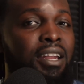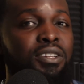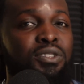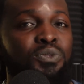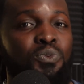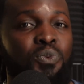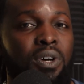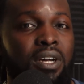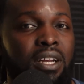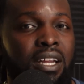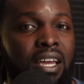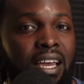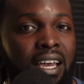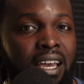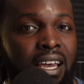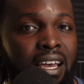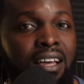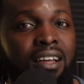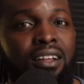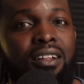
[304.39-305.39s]
is one
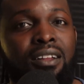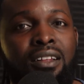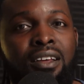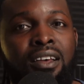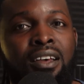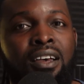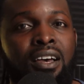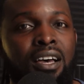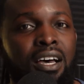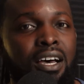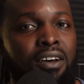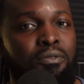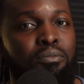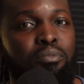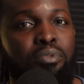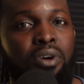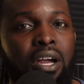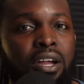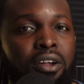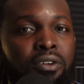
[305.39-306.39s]
hell of
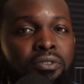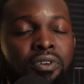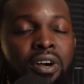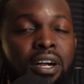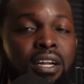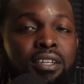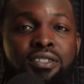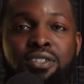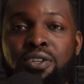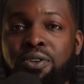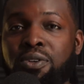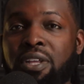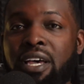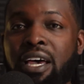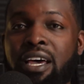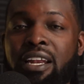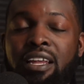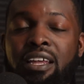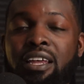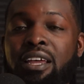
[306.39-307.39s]
bragging rights, so
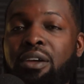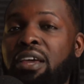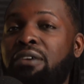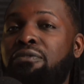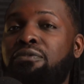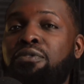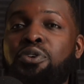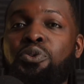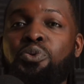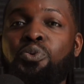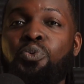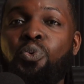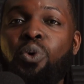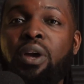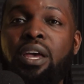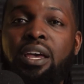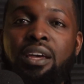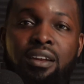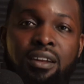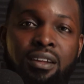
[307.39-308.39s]
that if you
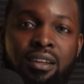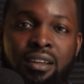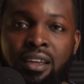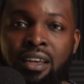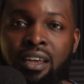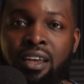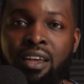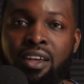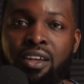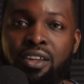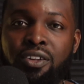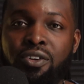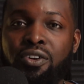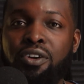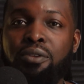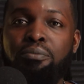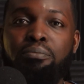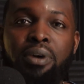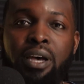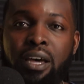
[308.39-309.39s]
win, your
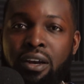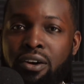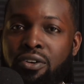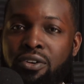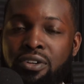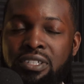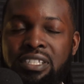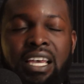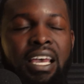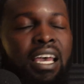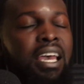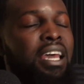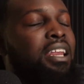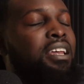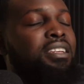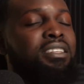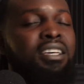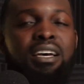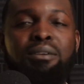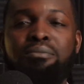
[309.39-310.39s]
competitors,
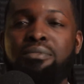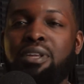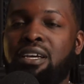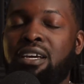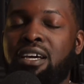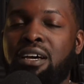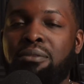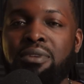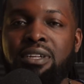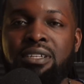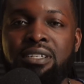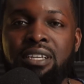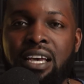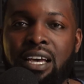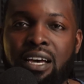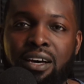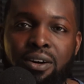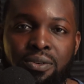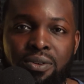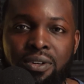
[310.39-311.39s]
anytime they come to
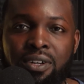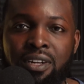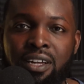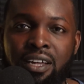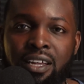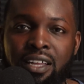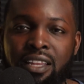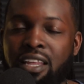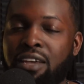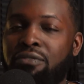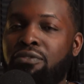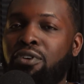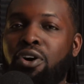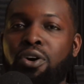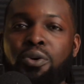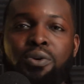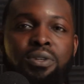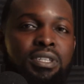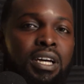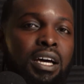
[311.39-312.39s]
town, they've
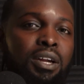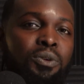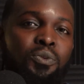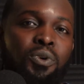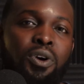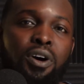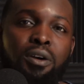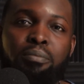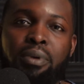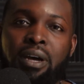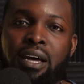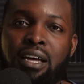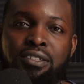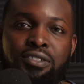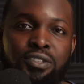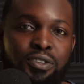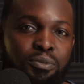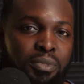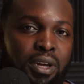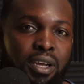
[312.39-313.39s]
always got to walk
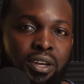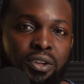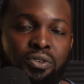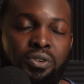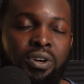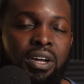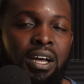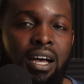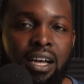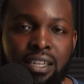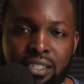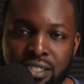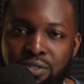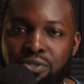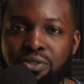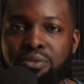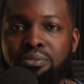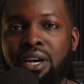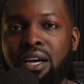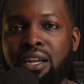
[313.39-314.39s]
past your menu, constantly
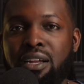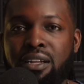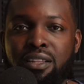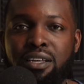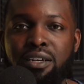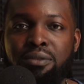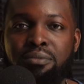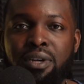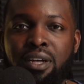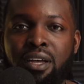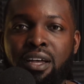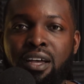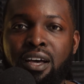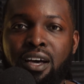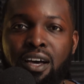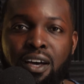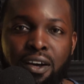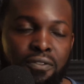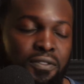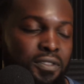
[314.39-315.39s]
reminding them
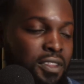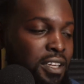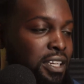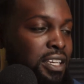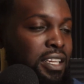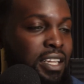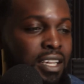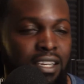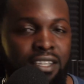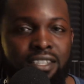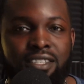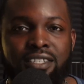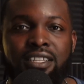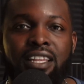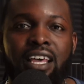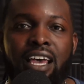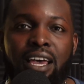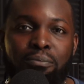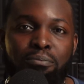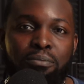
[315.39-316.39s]
of the dish
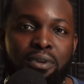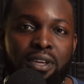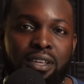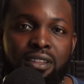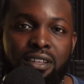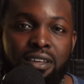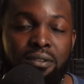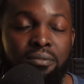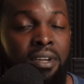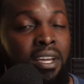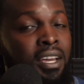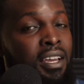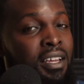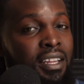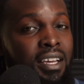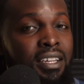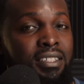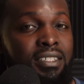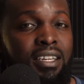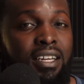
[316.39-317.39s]
that beat them.
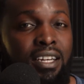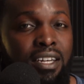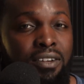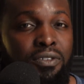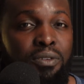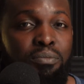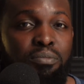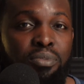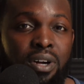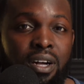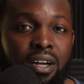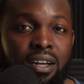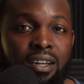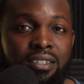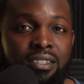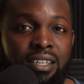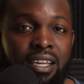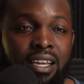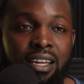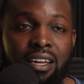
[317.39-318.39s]
That's a heck of a
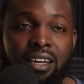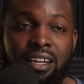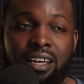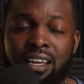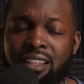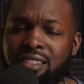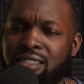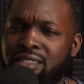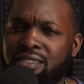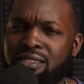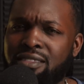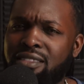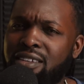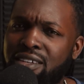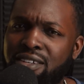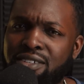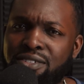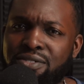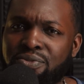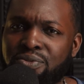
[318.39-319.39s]
prize, and I
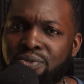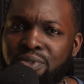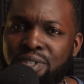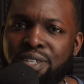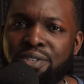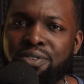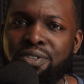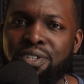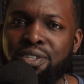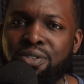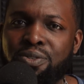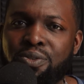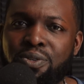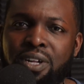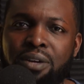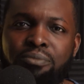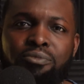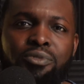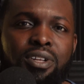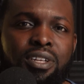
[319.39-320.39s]
think it's really, really cool.
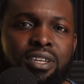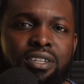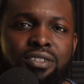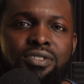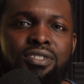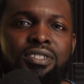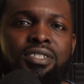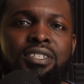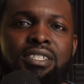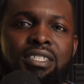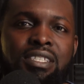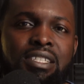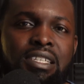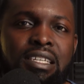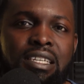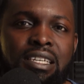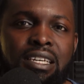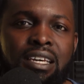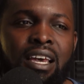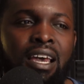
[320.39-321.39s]
I'm really interested to
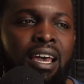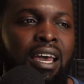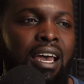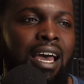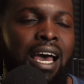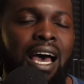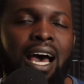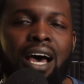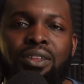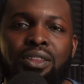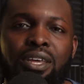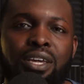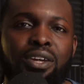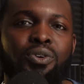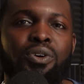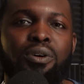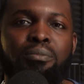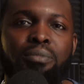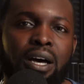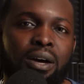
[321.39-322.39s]
see how they
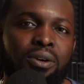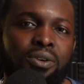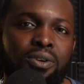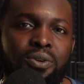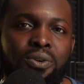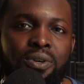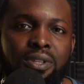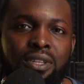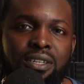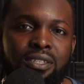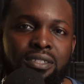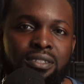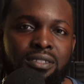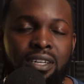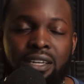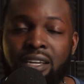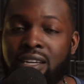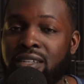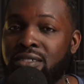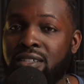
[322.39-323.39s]
go about doing this.
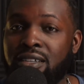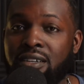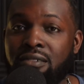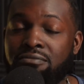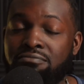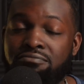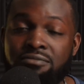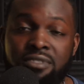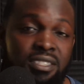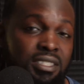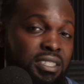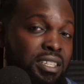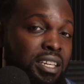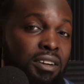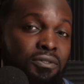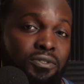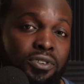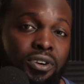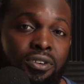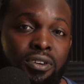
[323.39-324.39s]
Like I said, it's
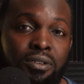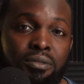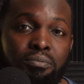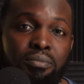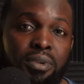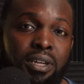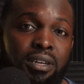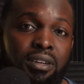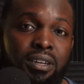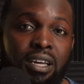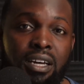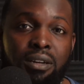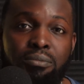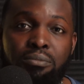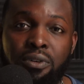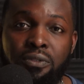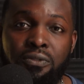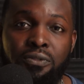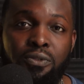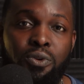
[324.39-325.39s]
never been done
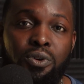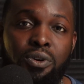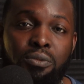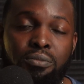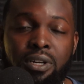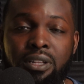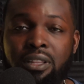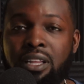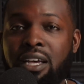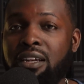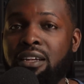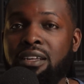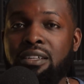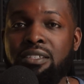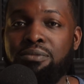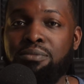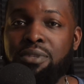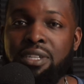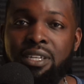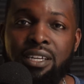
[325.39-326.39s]
before, but that
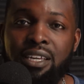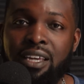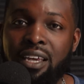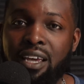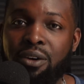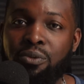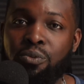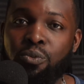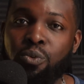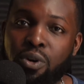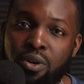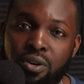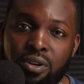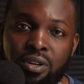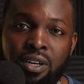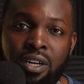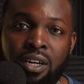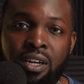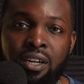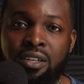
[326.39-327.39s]
doesn't mean it can't work.
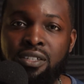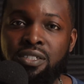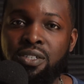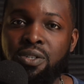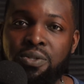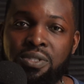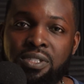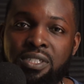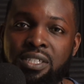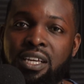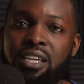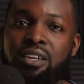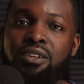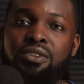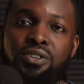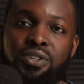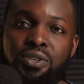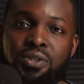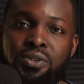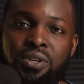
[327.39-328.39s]
So stay
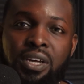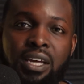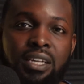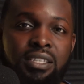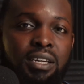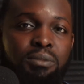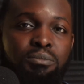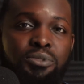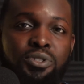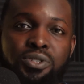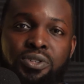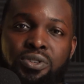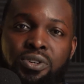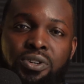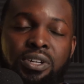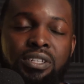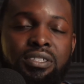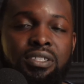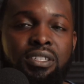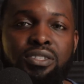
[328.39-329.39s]
tuned, as I'm
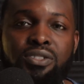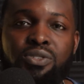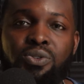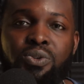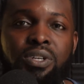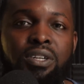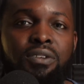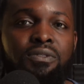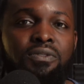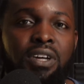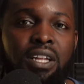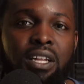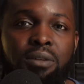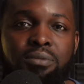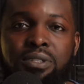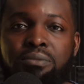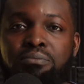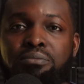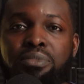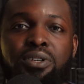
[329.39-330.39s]
sure as this story
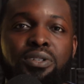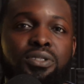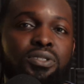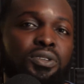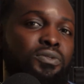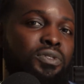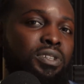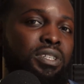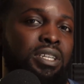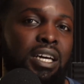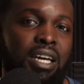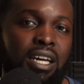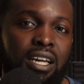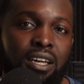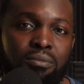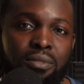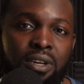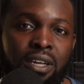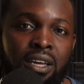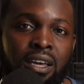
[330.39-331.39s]
develops and builds over
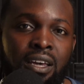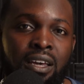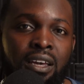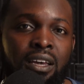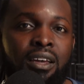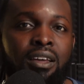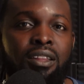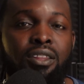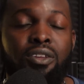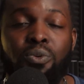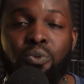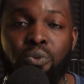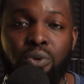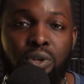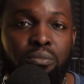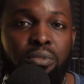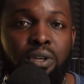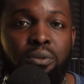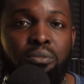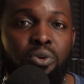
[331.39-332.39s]
time, there
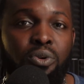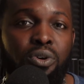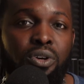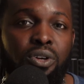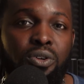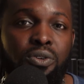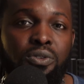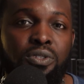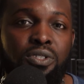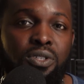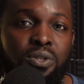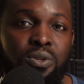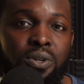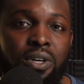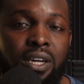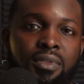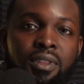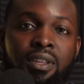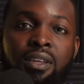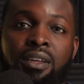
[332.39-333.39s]
will be more news to
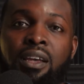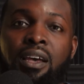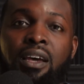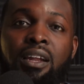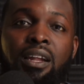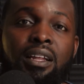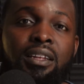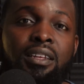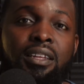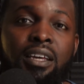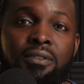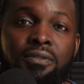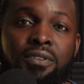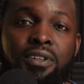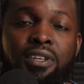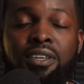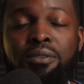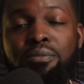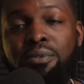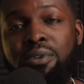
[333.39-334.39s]
it, and I'll
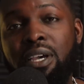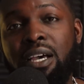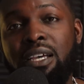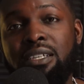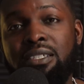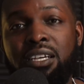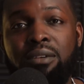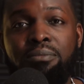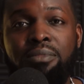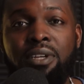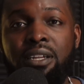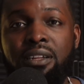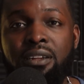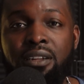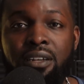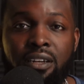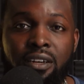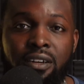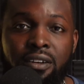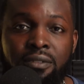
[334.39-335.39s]
definitely keep you guys updated
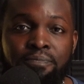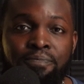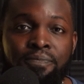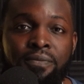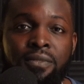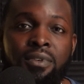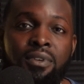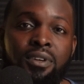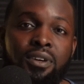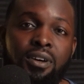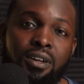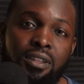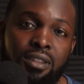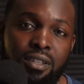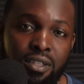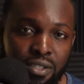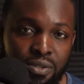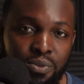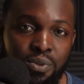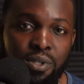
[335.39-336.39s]
here on
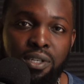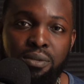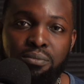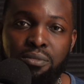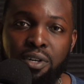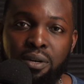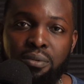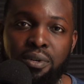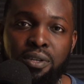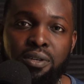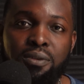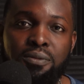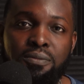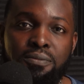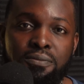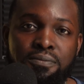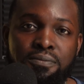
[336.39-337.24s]
This Week in Barbecue.